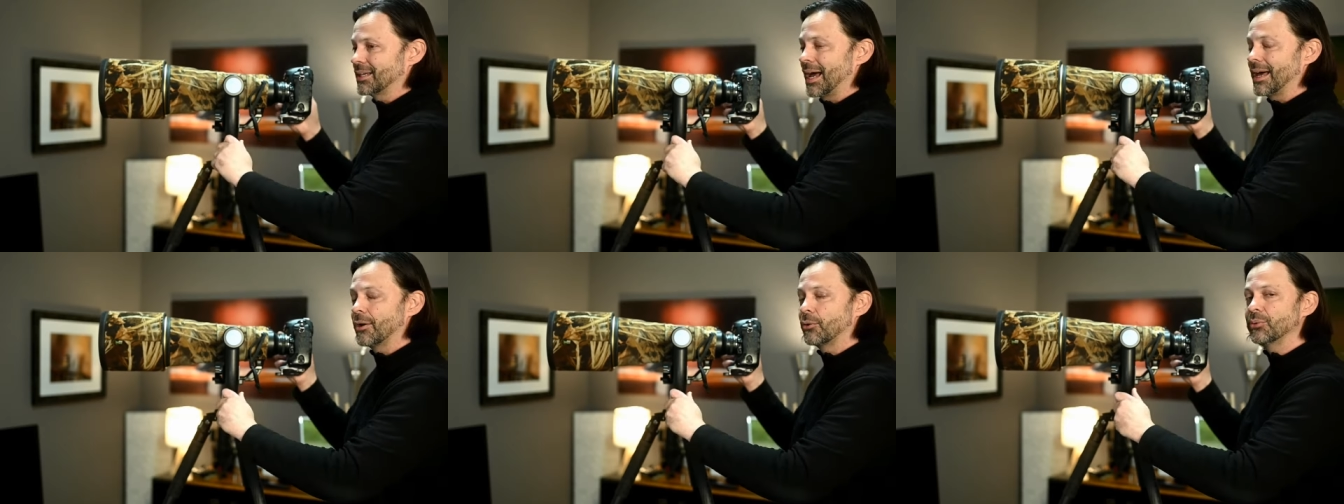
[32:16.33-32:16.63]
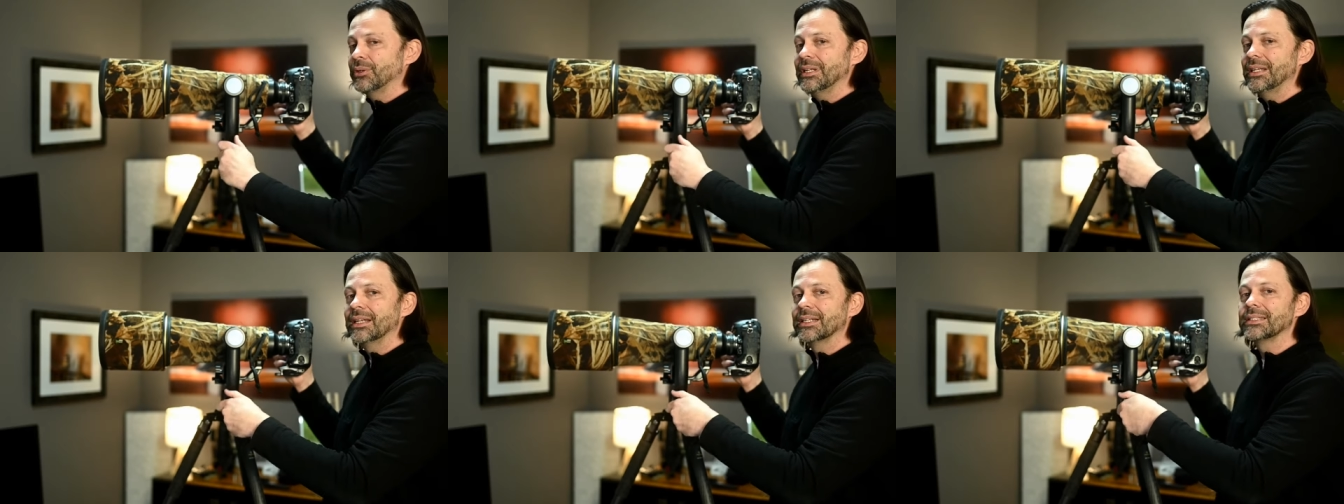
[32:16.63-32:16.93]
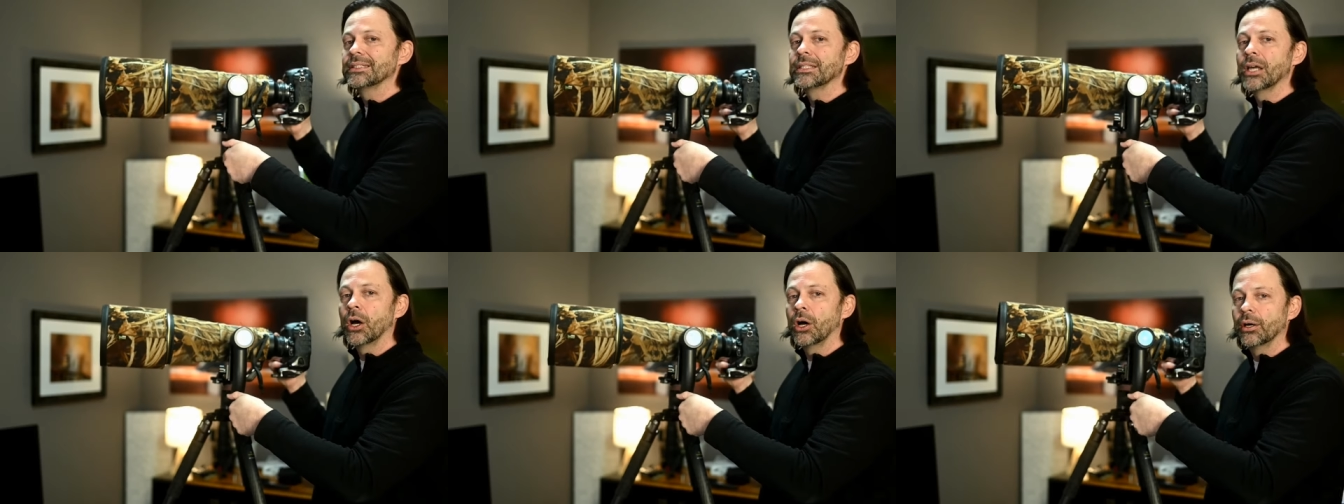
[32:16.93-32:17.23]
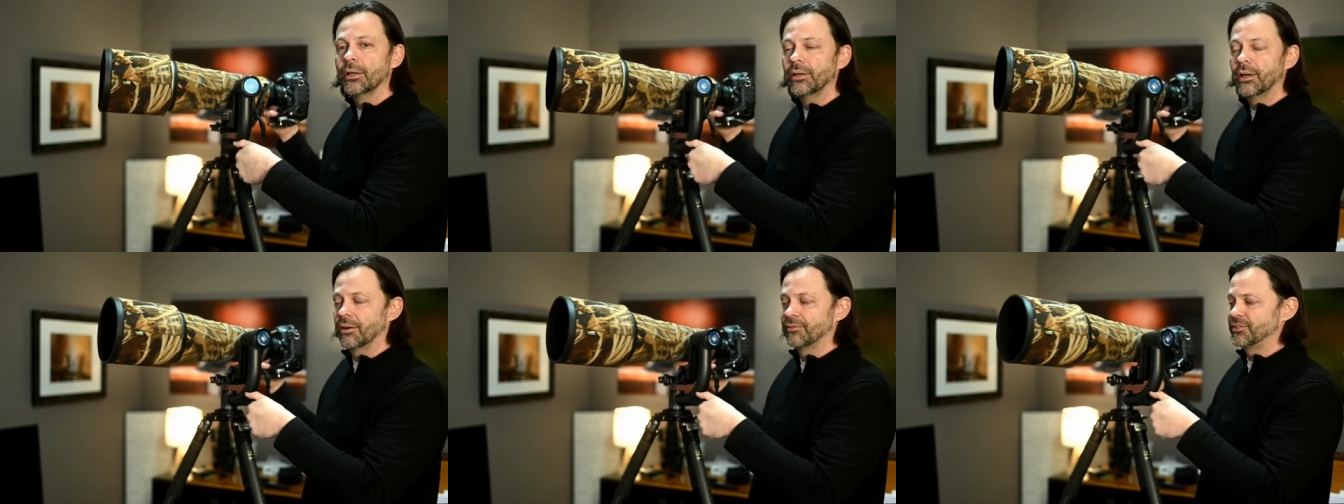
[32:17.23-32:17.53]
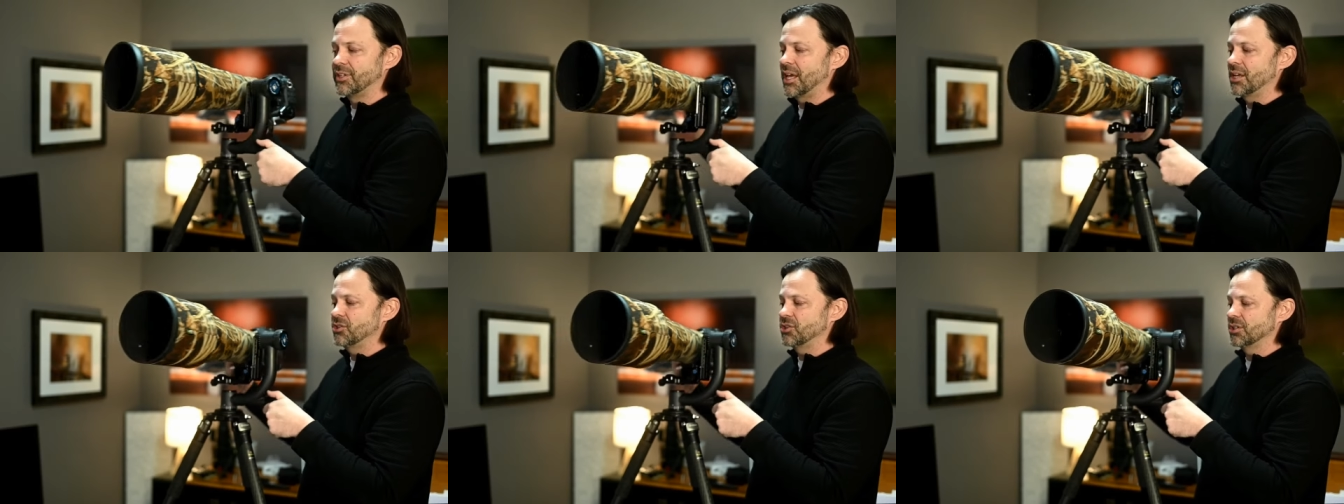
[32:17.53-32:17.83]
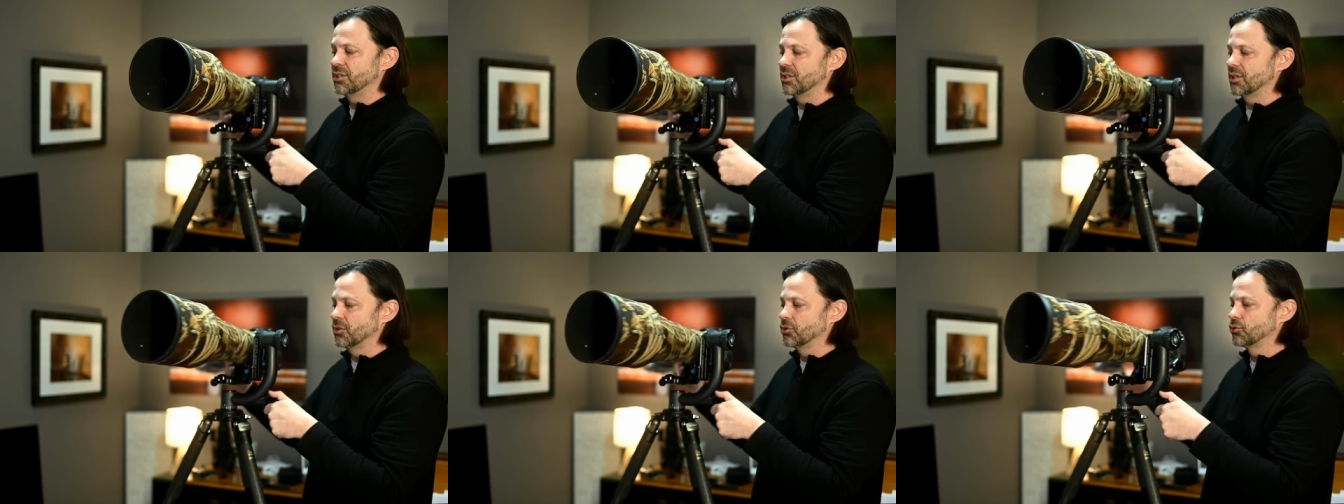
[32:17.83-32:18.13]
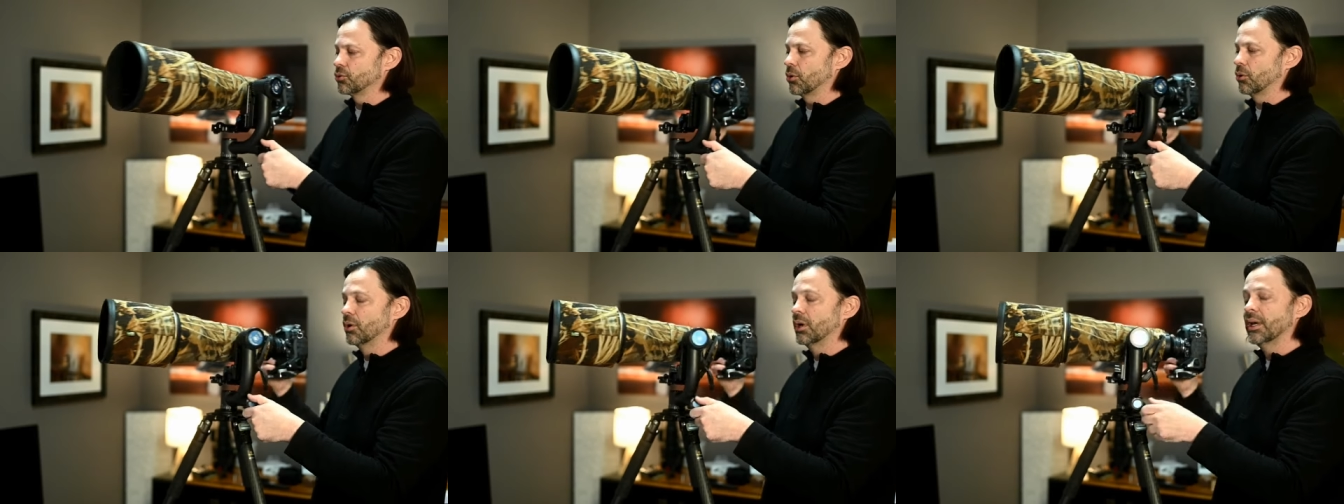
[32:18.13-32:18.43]
I don't need a ton of tension
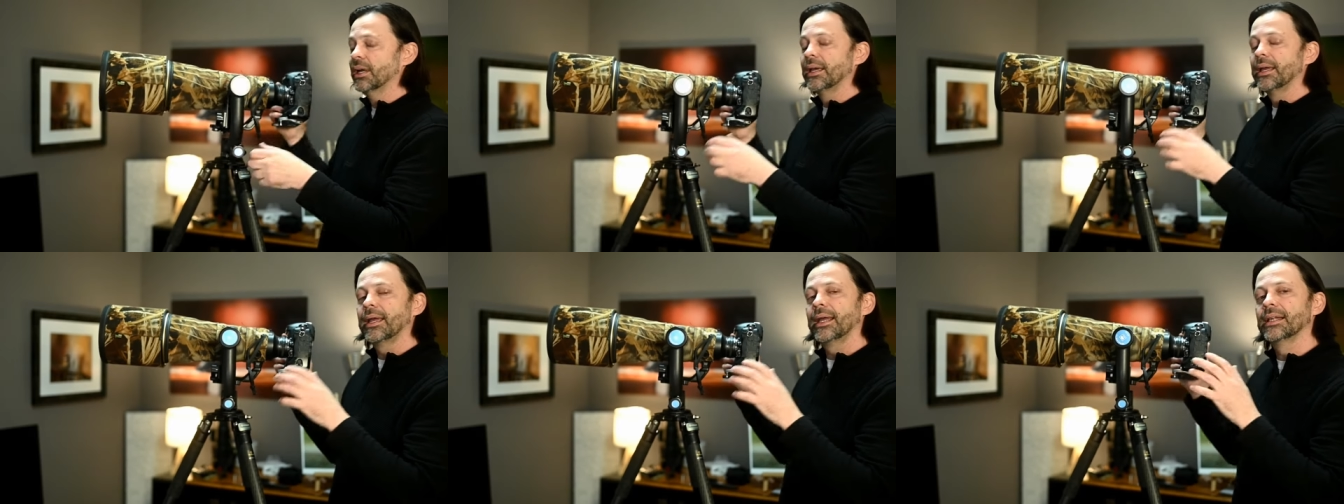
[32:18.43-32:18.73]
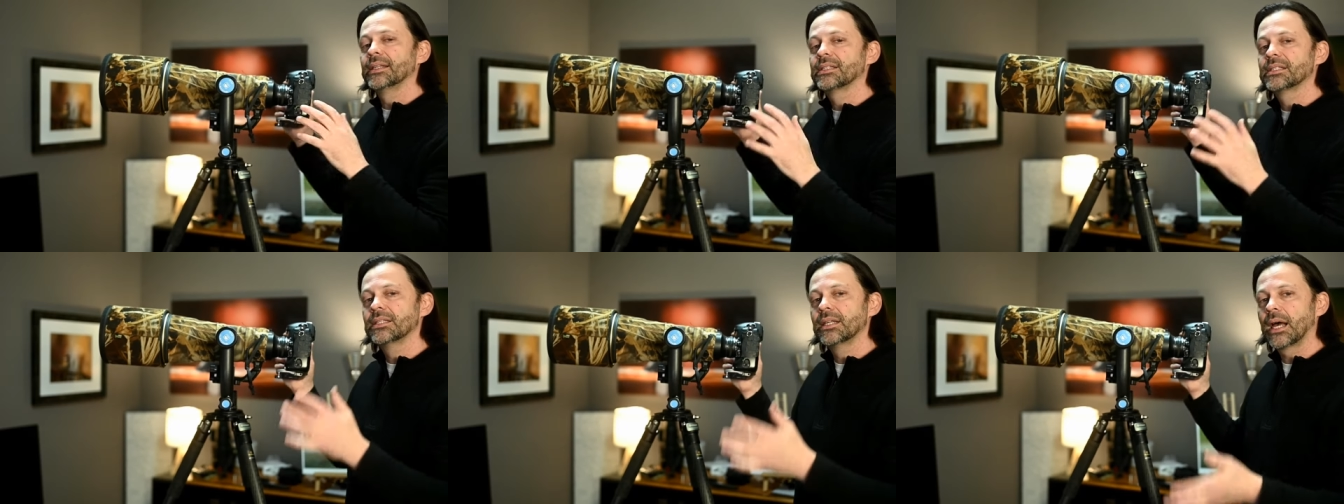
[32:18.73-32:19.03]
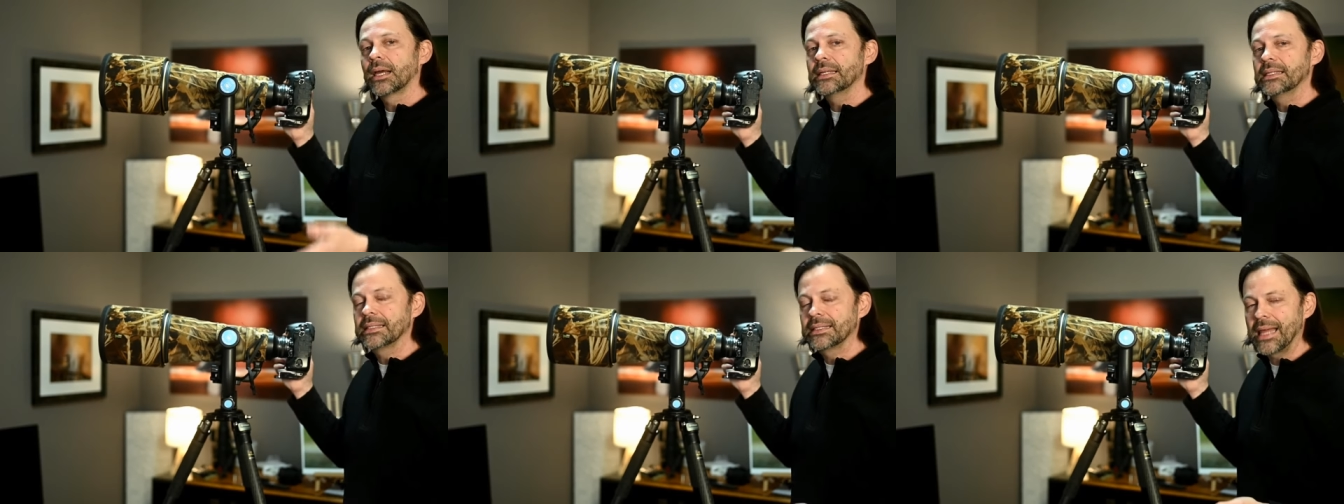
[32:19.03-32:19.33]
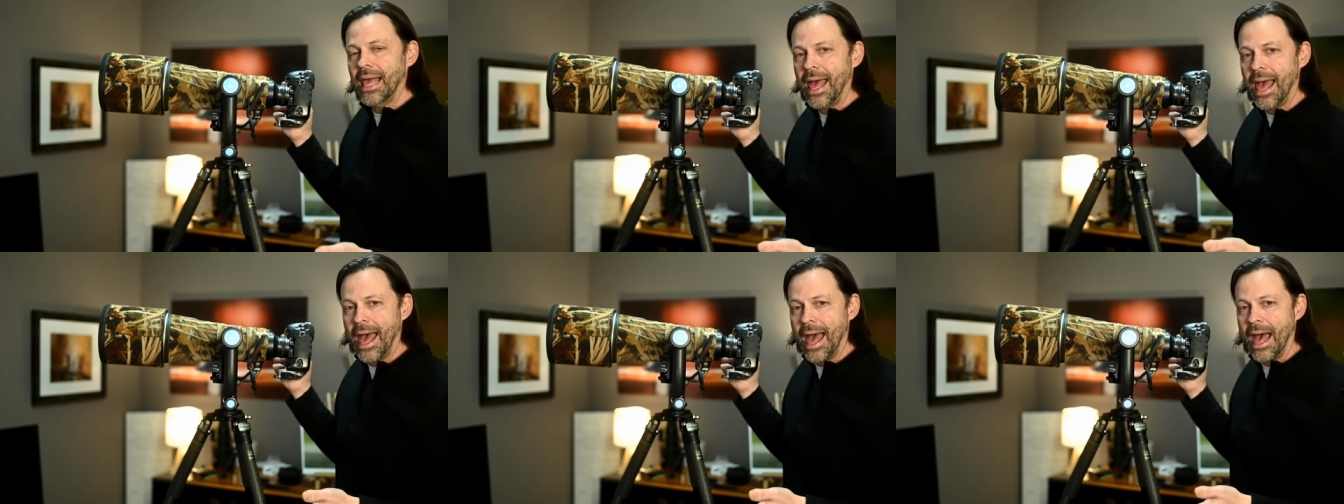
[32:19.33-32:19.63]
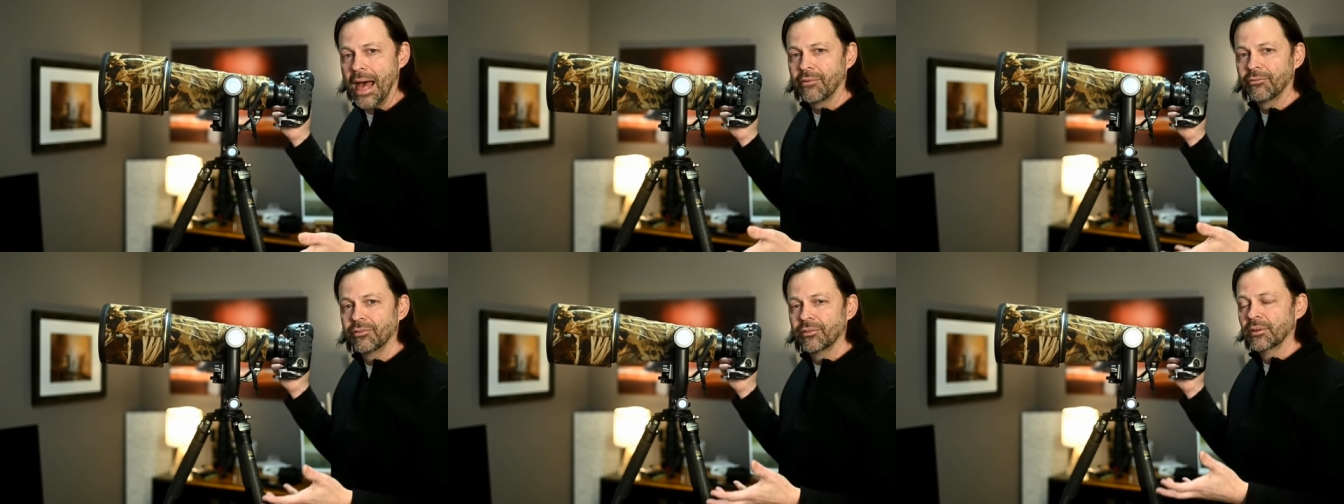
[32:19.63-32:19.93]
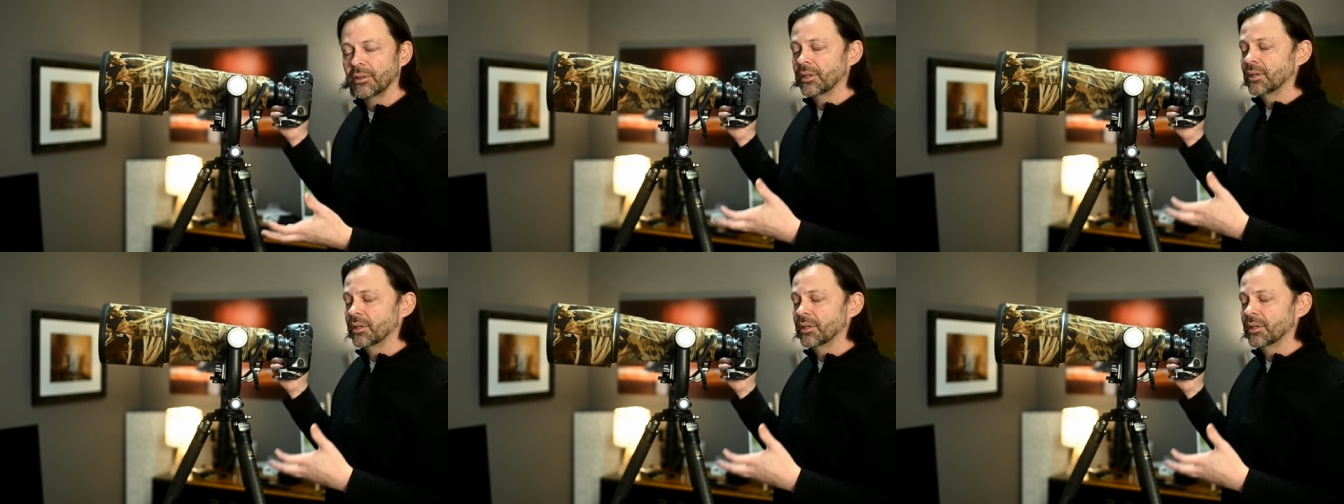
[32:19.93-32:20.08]
control. It's nice to have.